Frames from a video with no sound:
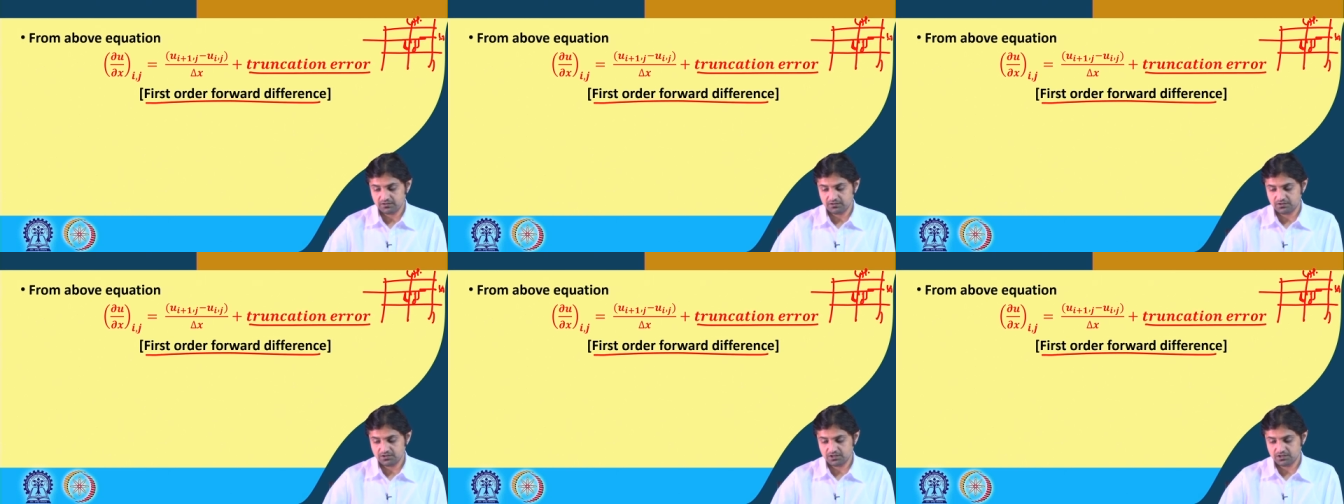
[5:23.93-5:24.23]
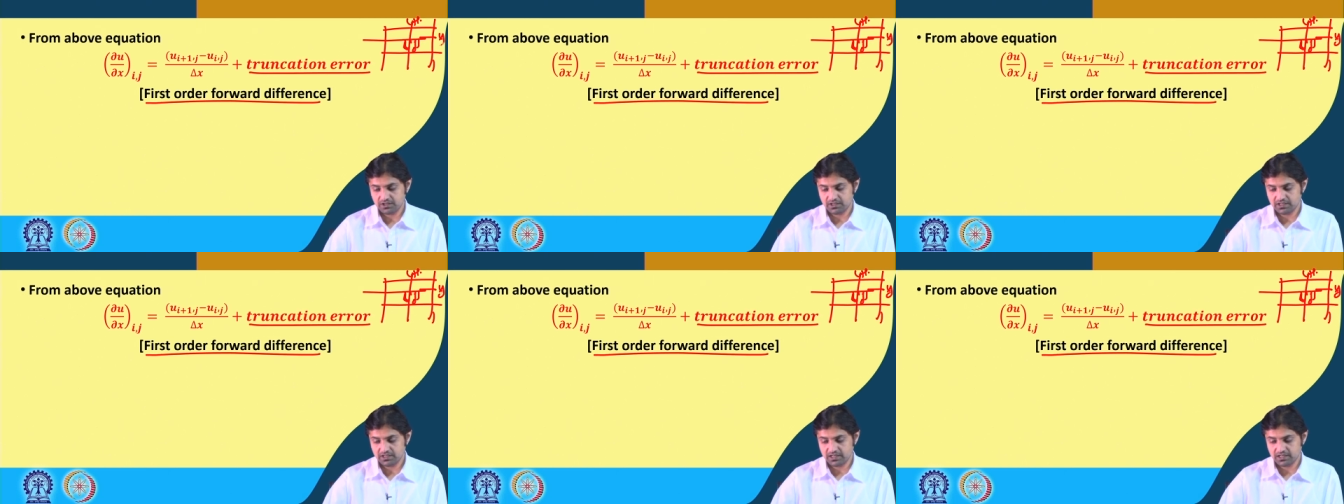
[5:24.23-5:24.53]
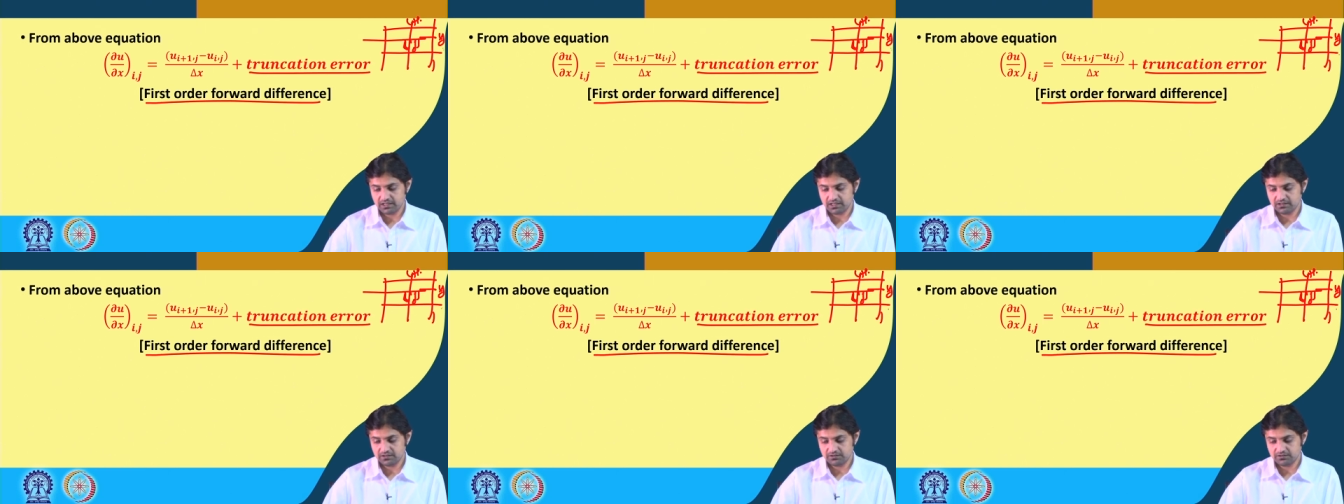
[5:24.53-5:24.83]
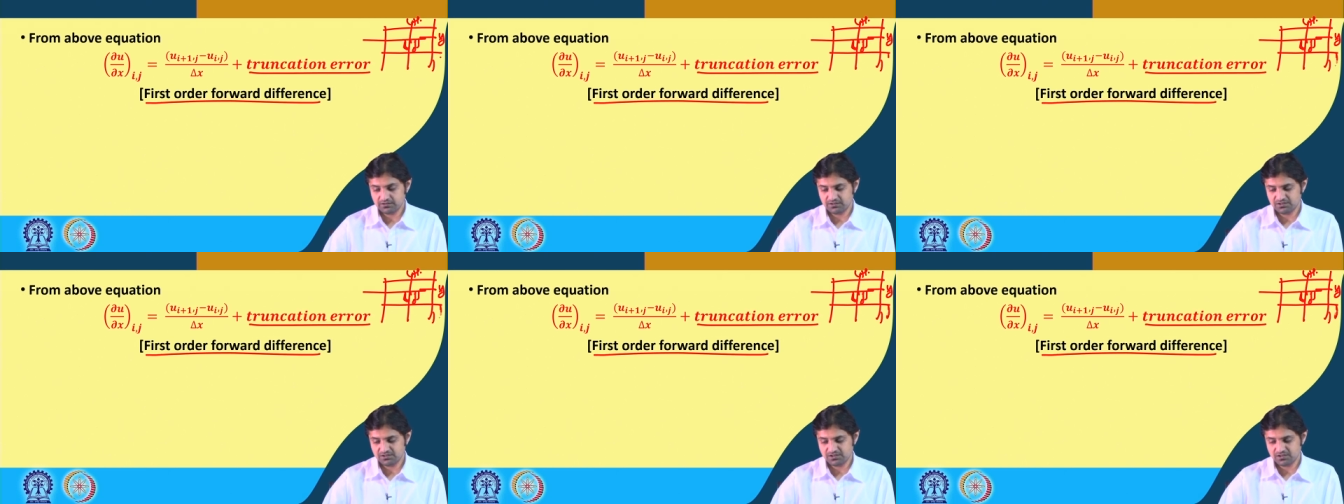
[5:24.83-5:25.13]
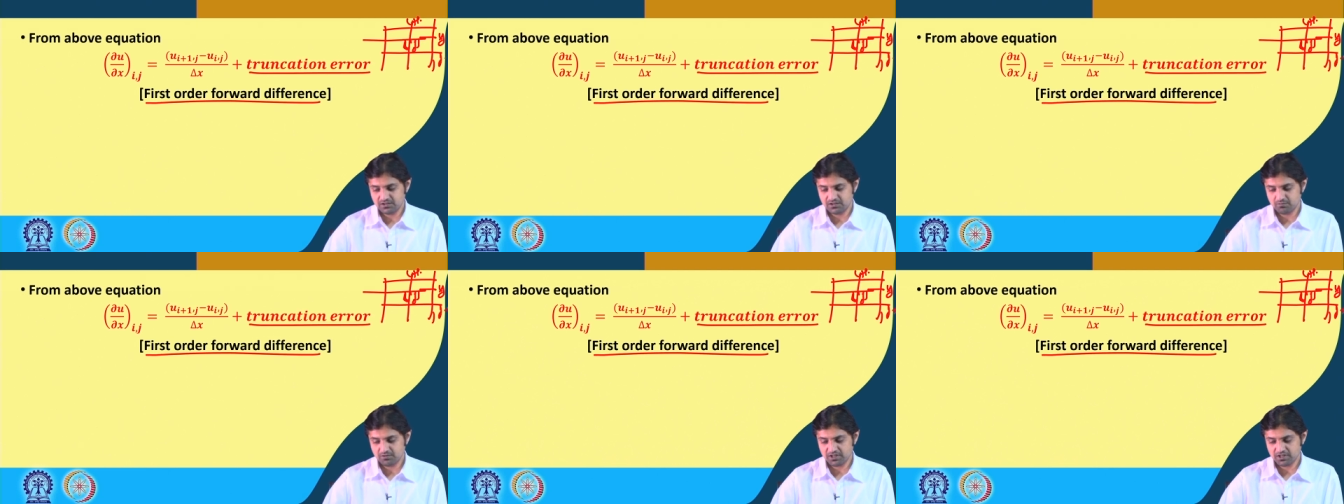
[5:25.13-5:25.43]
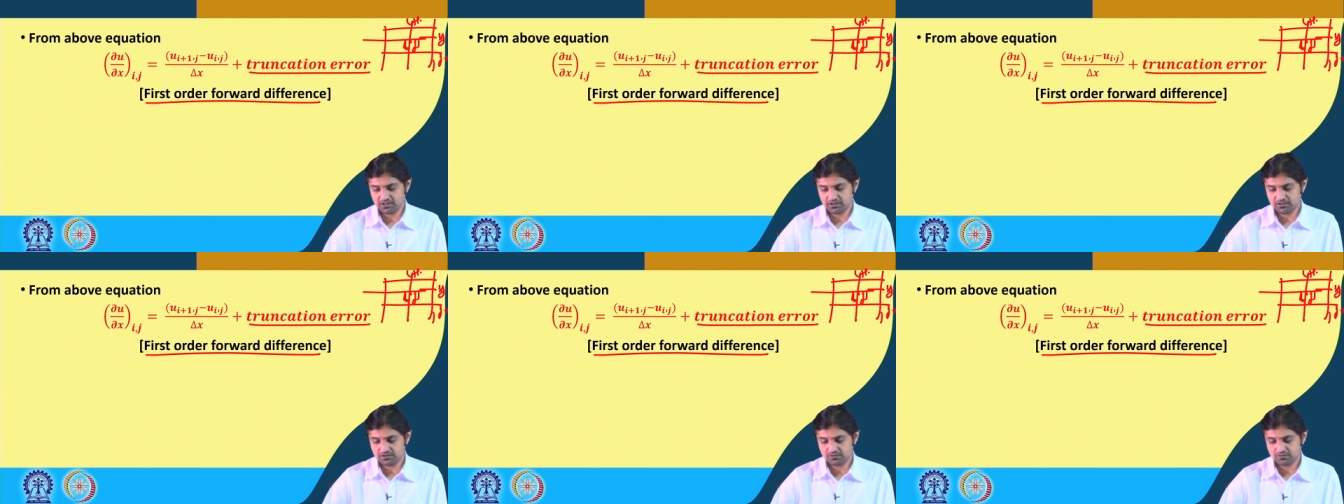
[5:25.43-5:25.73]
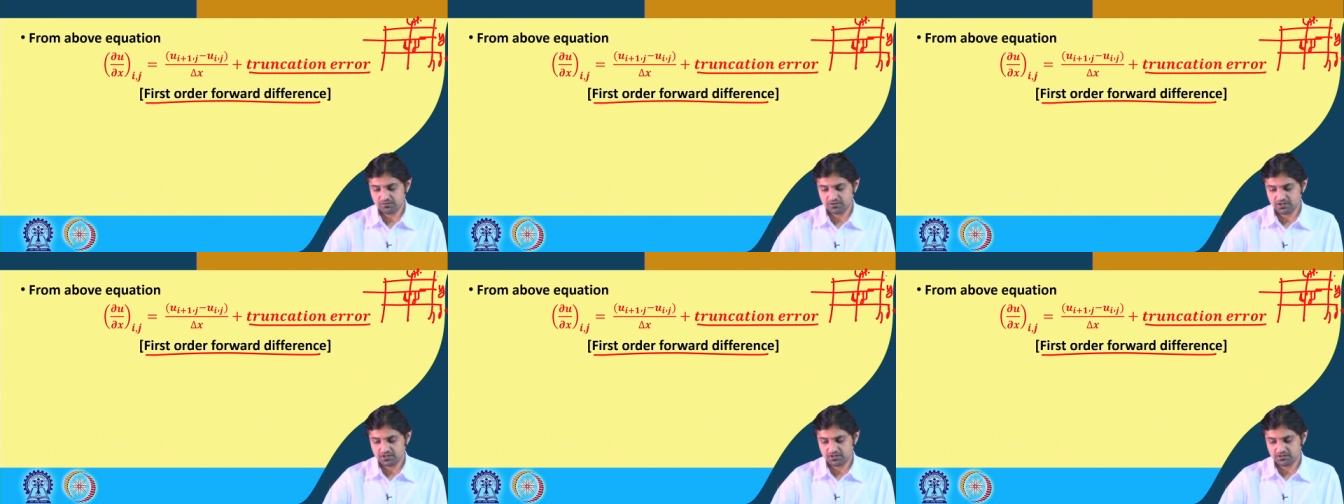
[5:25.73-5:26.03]
j line this is j minus
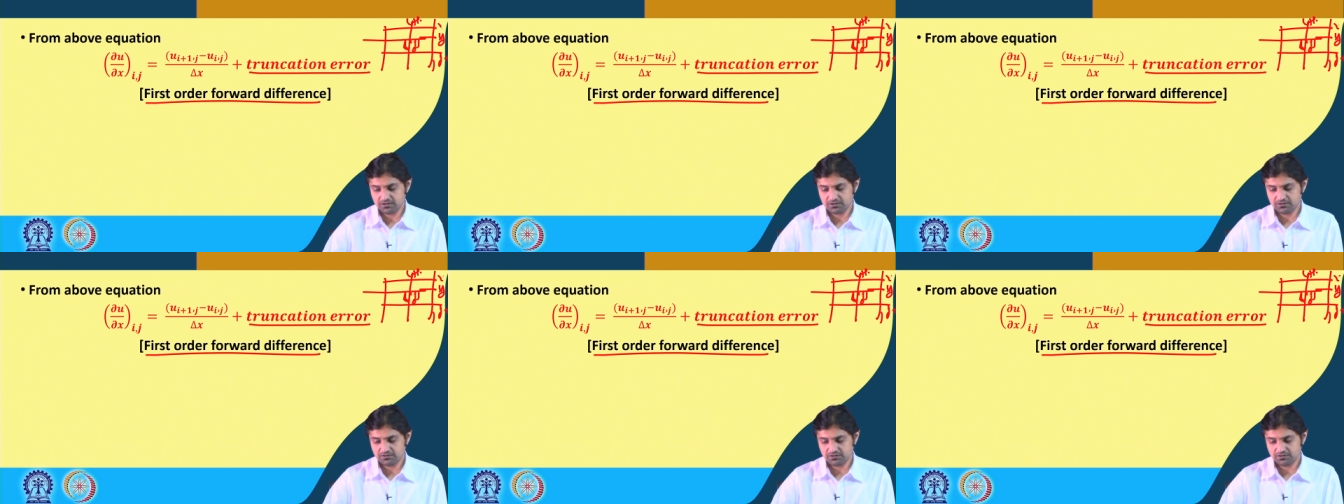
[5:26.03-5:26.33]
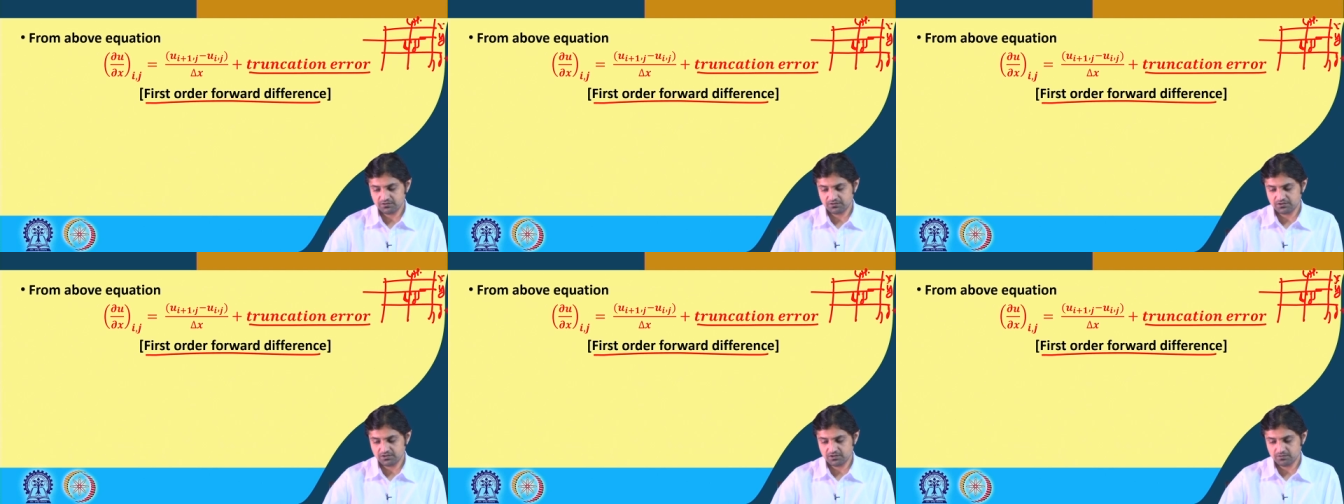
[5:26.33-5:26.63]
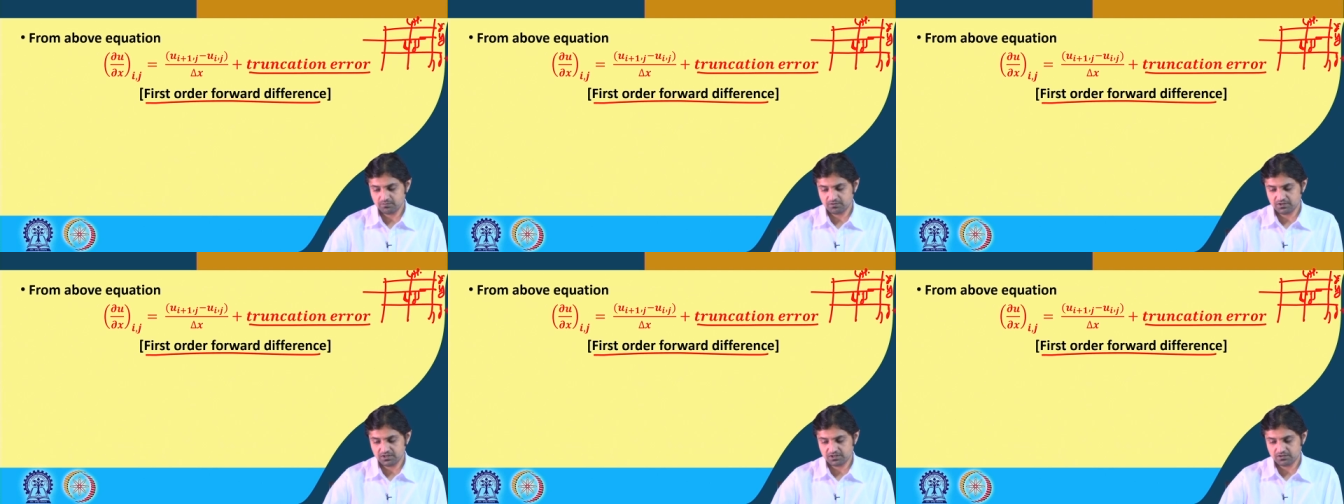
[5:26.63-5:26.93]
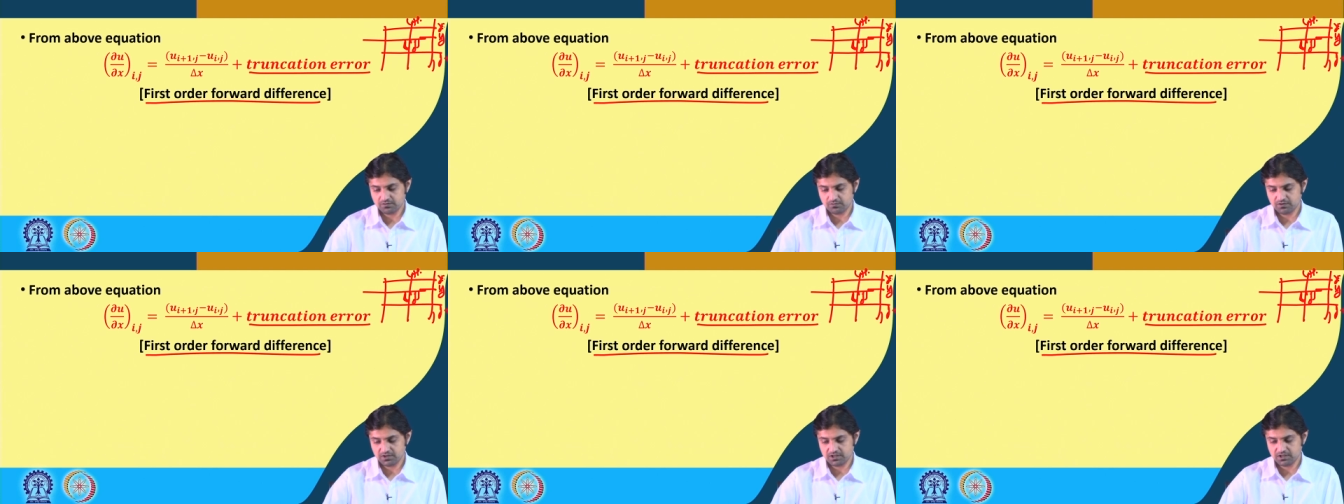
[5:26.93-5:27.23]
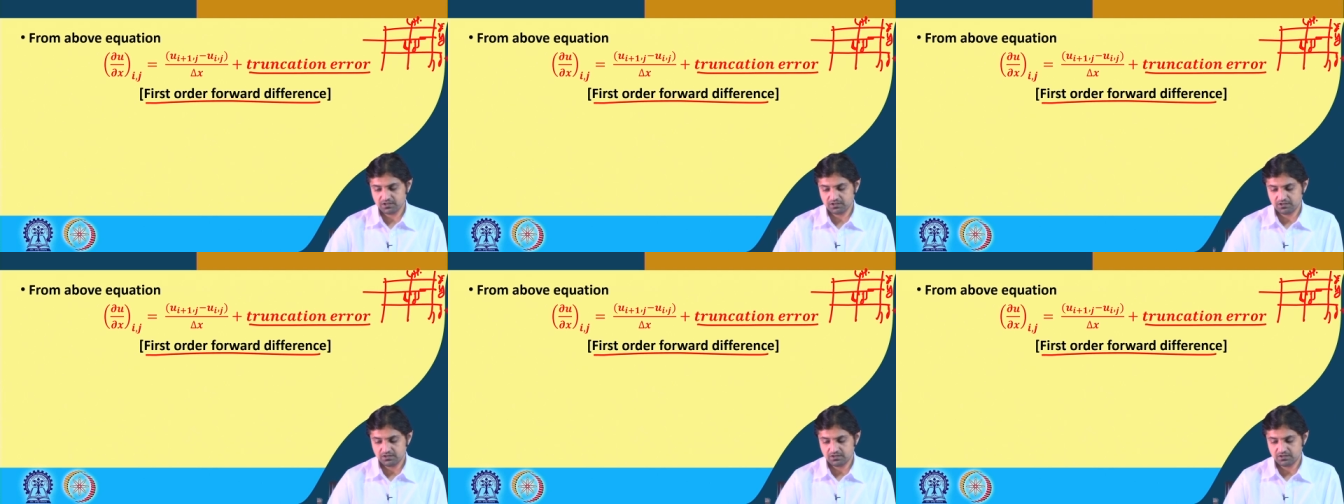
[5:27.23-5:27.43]
1 and this is j plus 1